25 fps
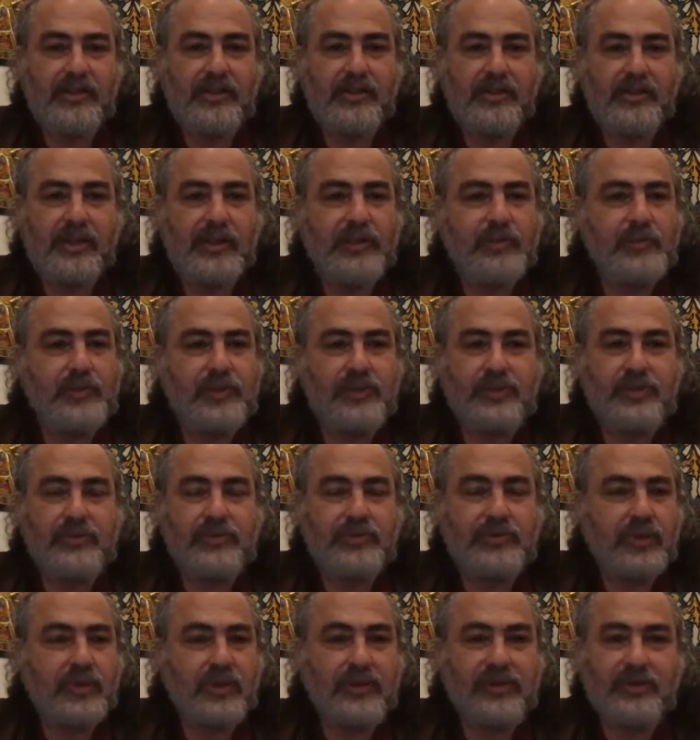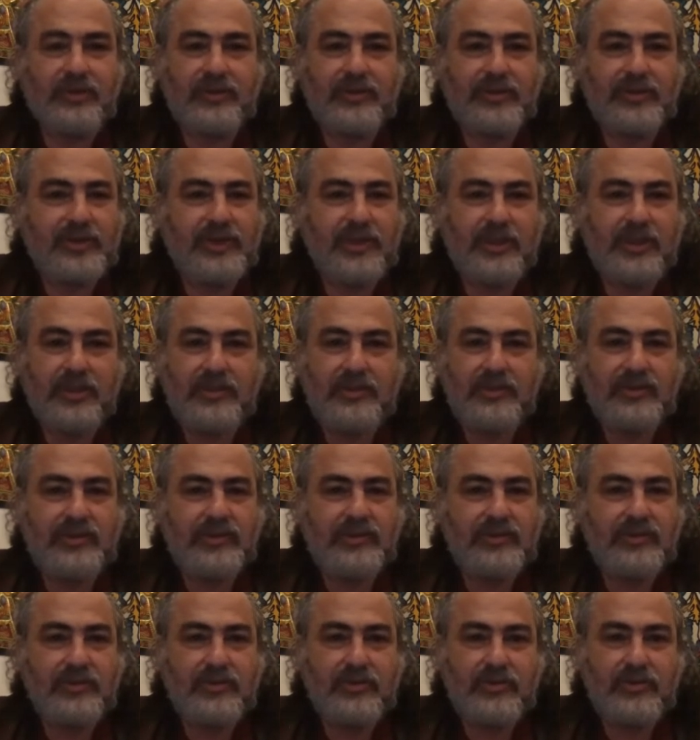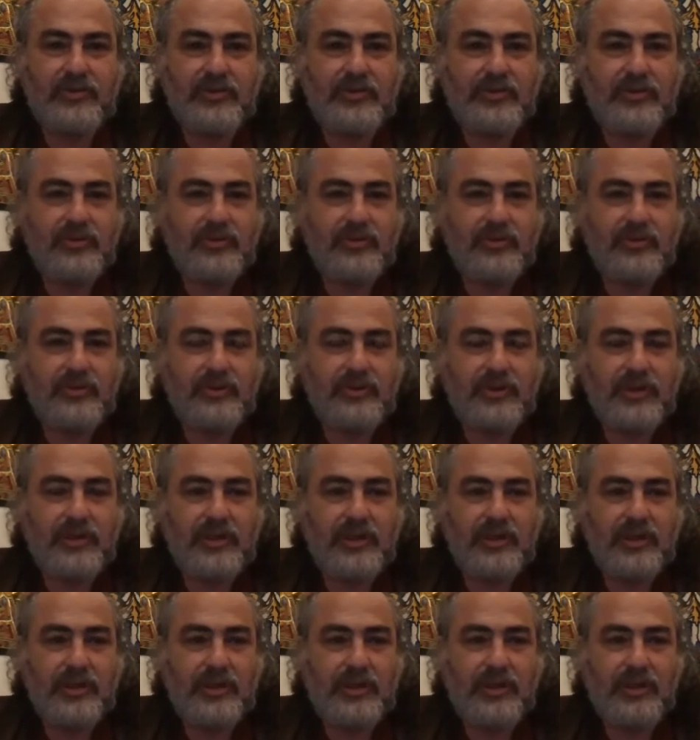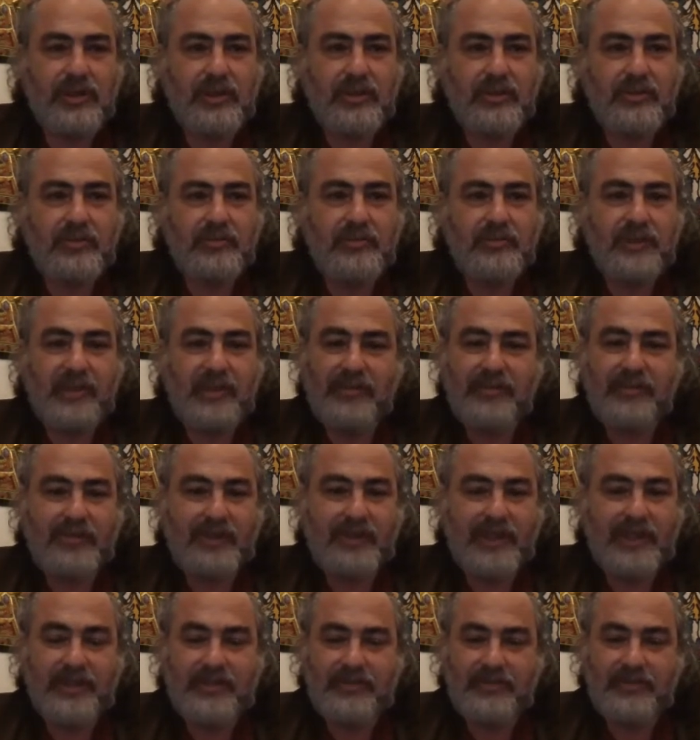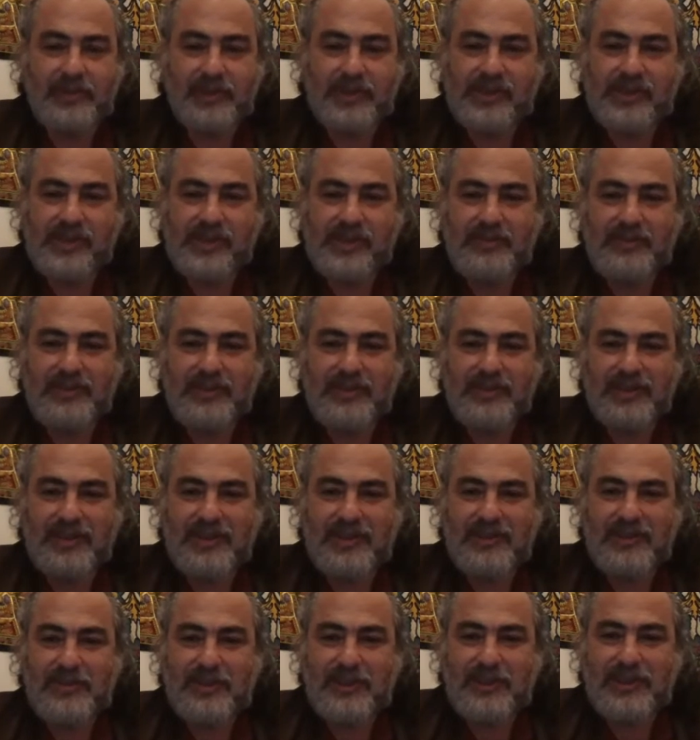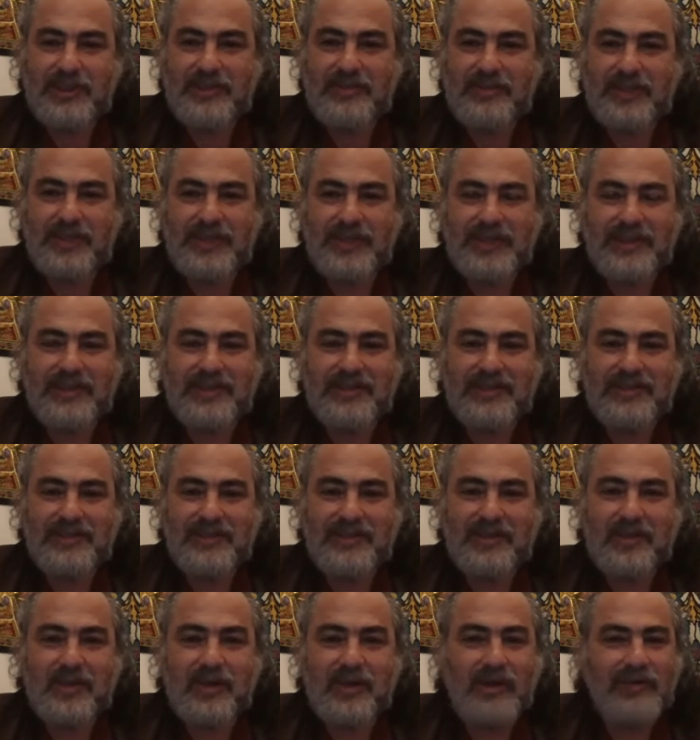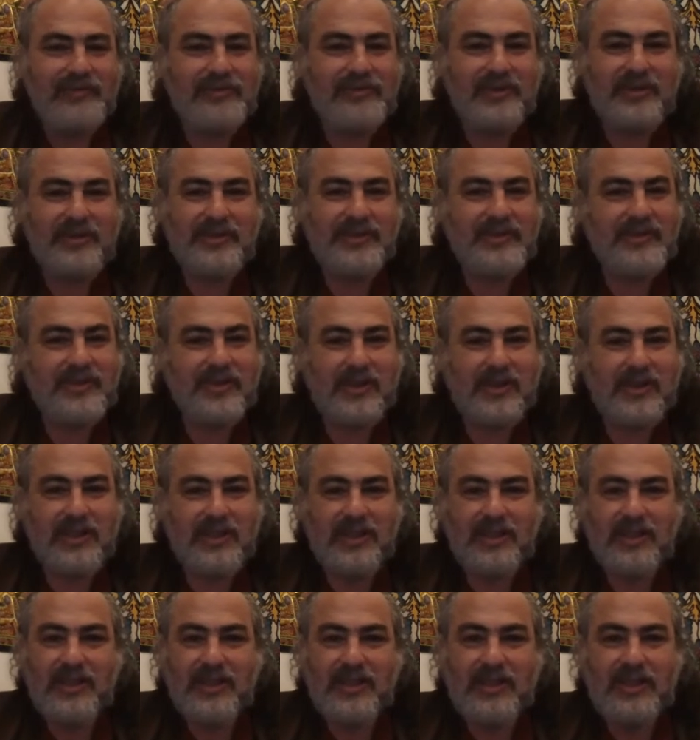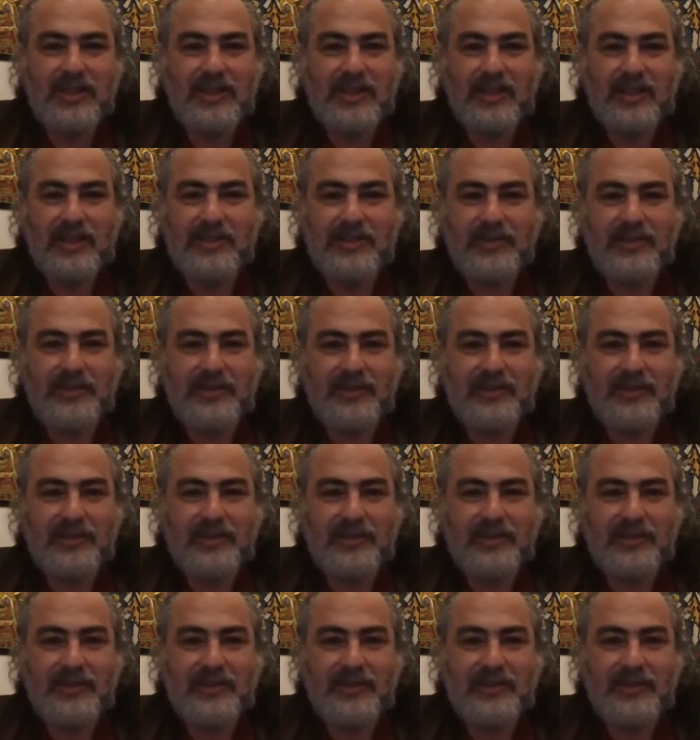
And we do not need to be afraid of what's happening in 2020 and the COVID and